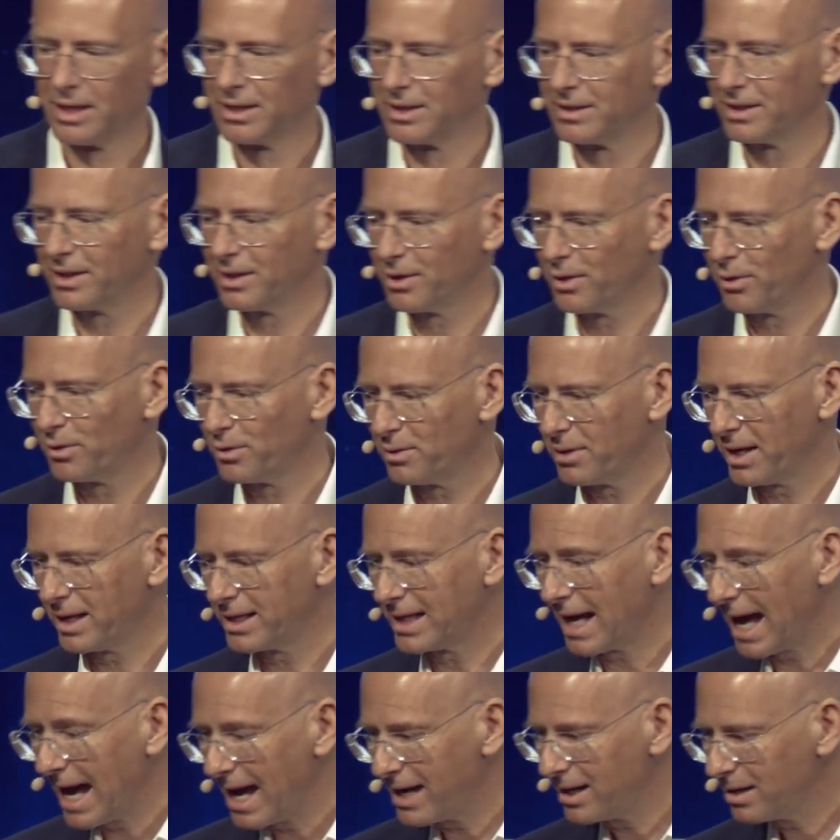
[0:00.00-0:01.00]
at
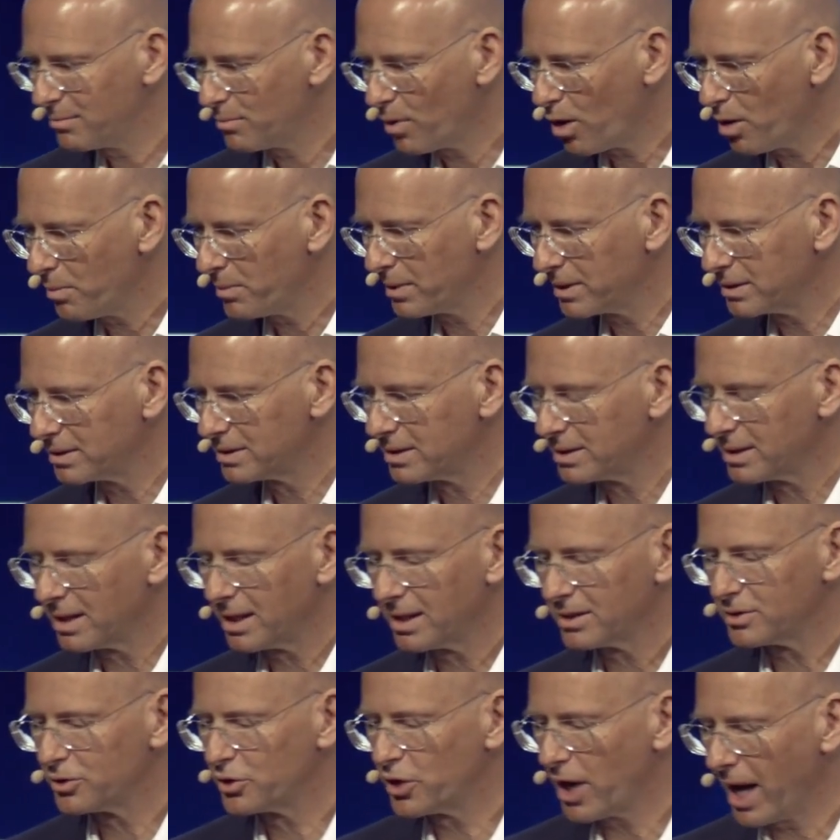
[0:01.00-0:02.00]
any moment
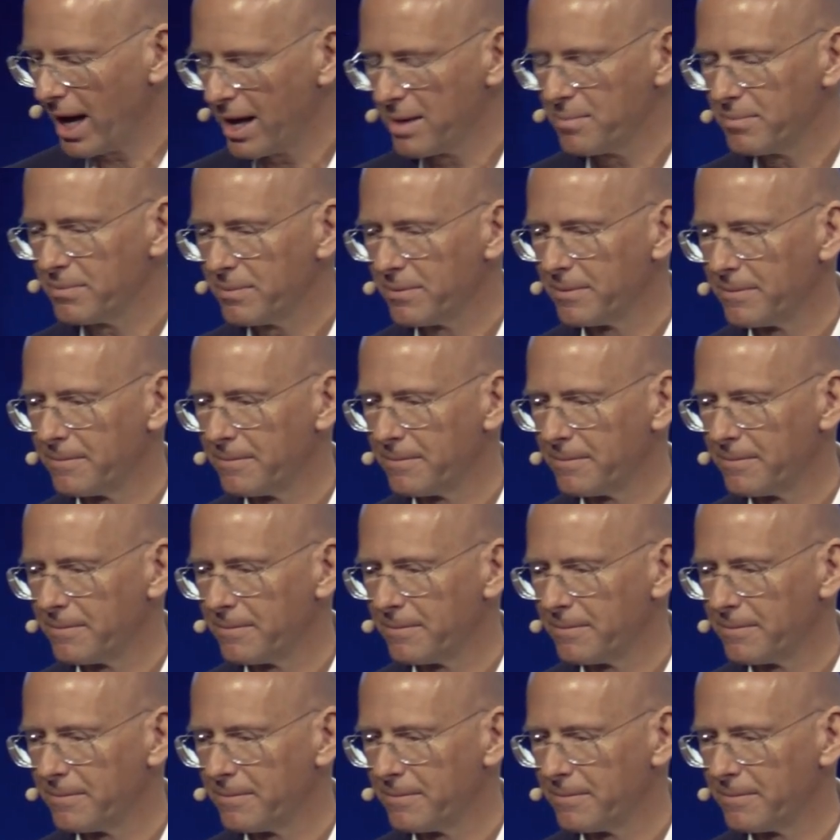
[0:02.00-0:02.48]
jam.